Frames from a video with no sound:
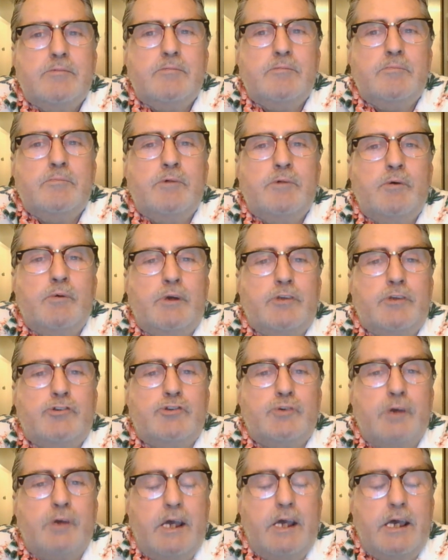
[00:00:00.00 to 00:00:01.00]
But when
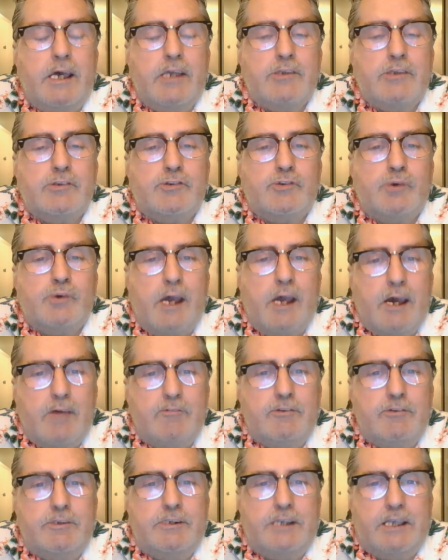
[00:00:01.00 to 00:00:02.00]

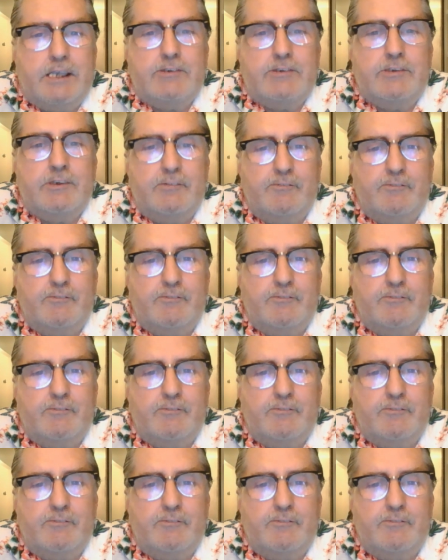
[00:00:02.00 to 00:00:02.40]
traveling at the